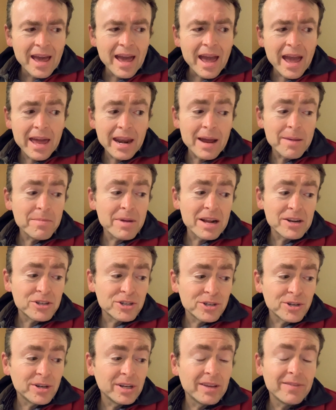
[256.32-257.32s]
And I'm not
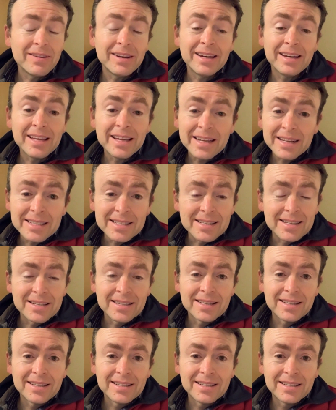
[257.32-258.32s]
sure it even needs
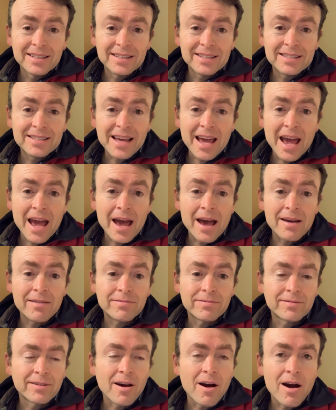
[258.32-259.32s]
to
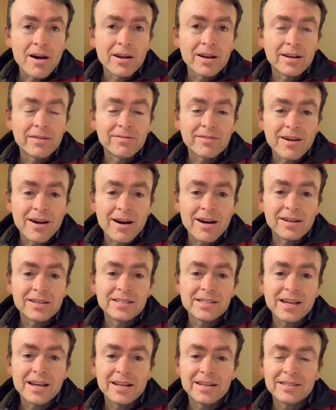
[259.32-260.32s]
have cognitive
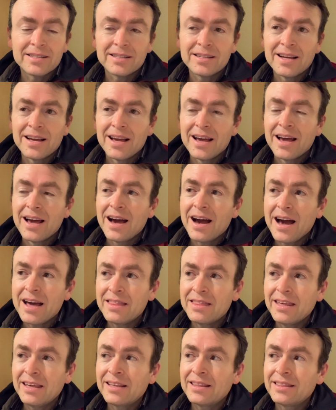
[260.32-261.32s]
content. I
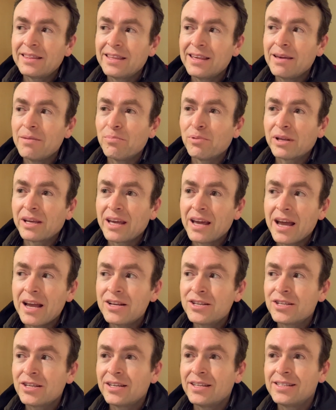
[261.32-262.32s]
think the
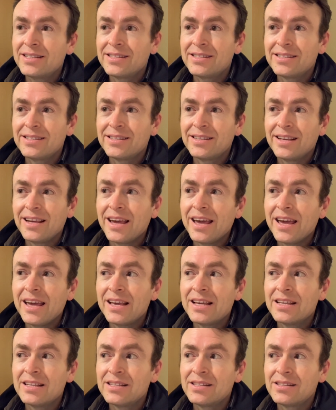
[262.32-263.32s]
implication
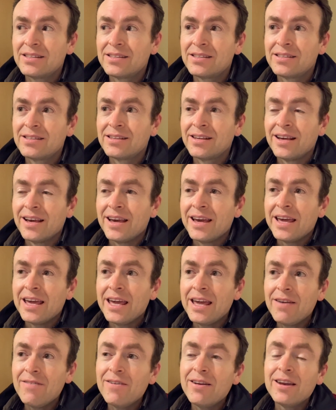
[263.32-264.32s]
is
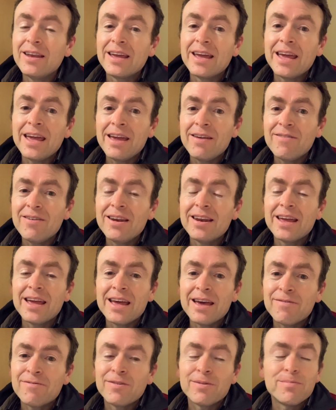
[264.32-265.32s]
even
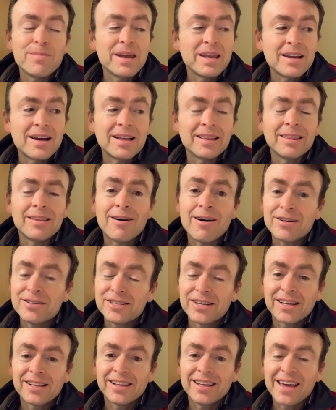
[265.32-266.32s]
if it may not
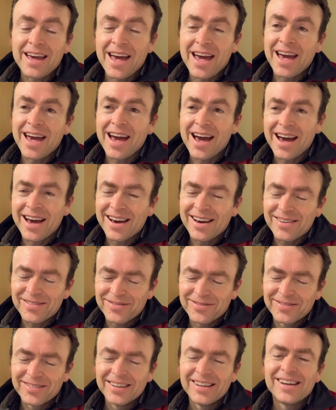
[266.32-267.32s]
logically have
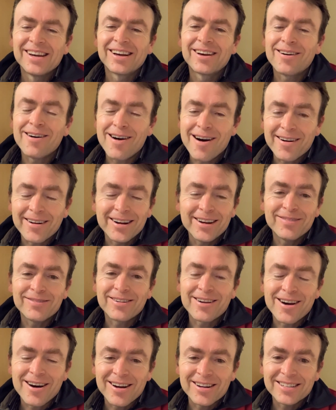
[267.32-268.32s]
cognitive
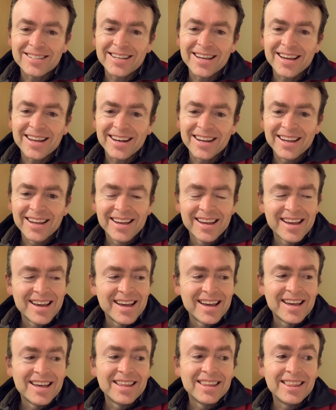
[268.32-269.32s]
content,
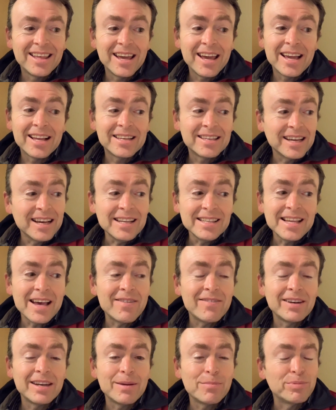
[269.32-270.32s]
it does
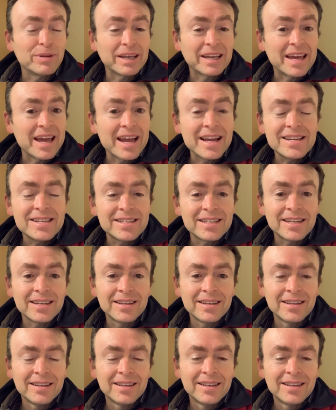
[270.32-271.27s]
have an implication,